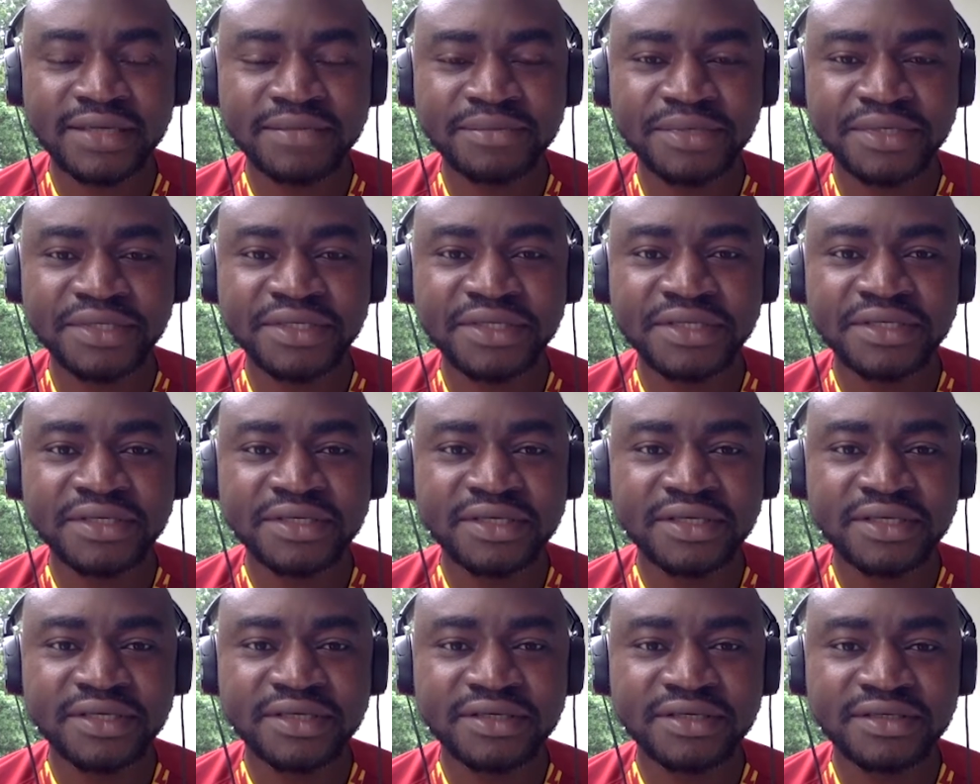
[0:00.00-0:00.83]
but
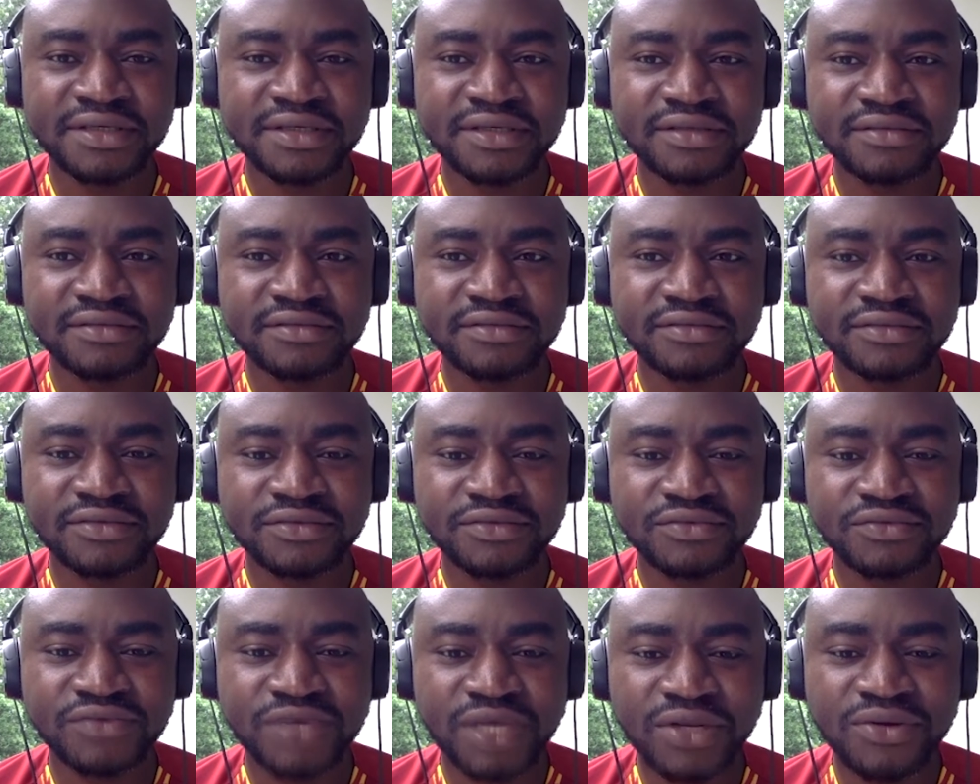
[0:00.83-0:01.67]

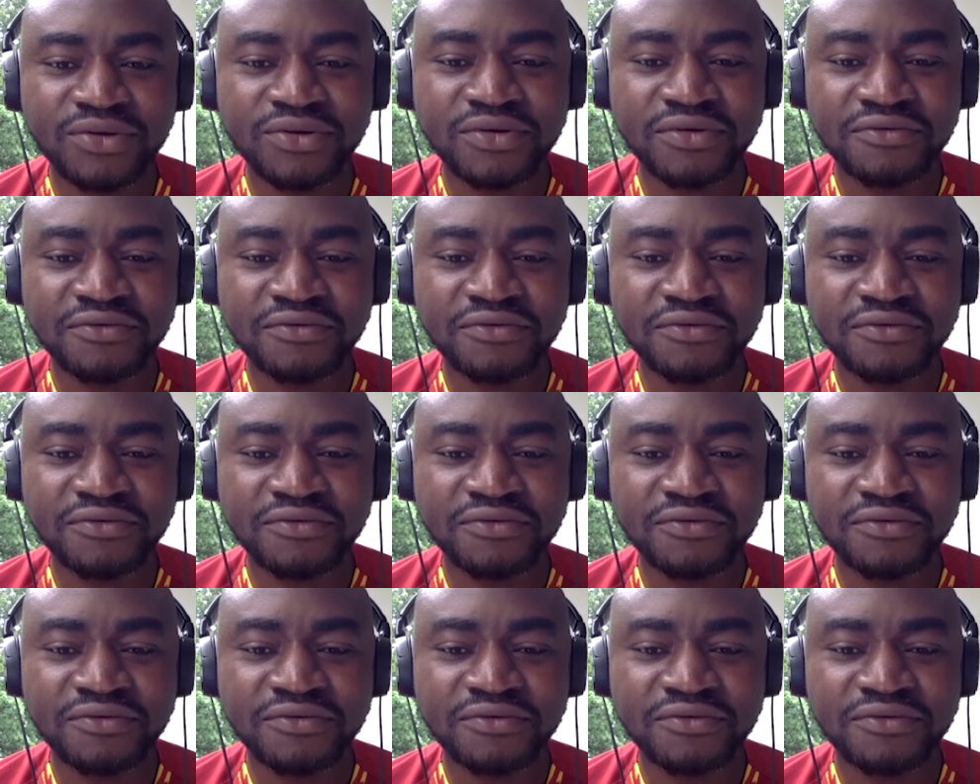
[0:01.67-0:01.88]
we're looking